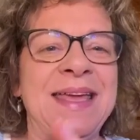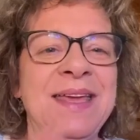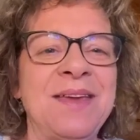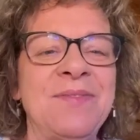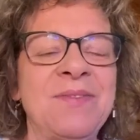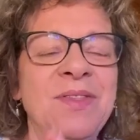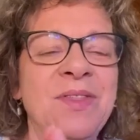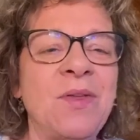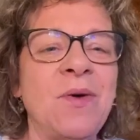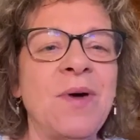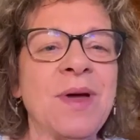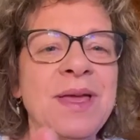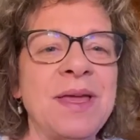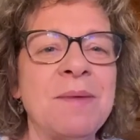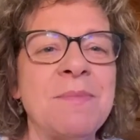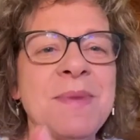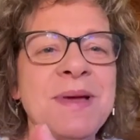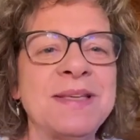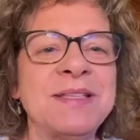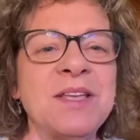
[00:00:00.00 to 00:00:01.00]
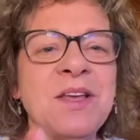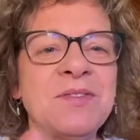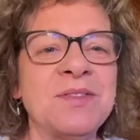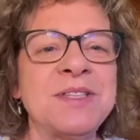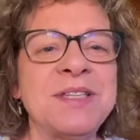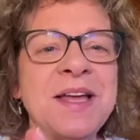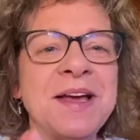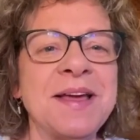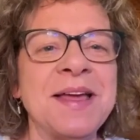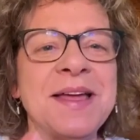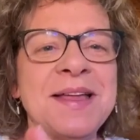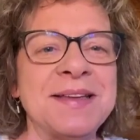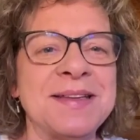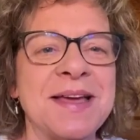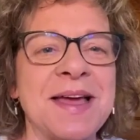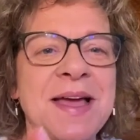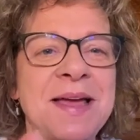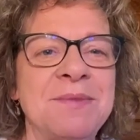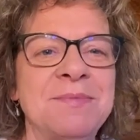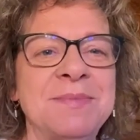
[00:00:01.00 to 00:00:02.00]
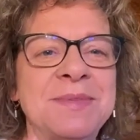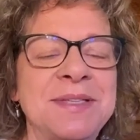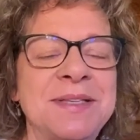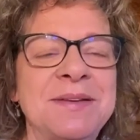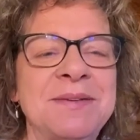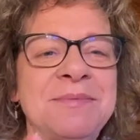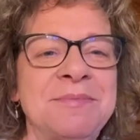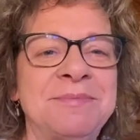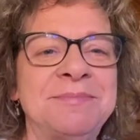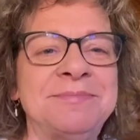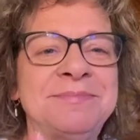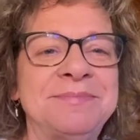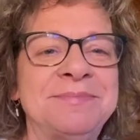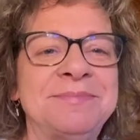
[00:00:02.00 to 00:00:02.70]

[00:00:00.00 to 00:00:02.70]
Even though I get myself stuck at times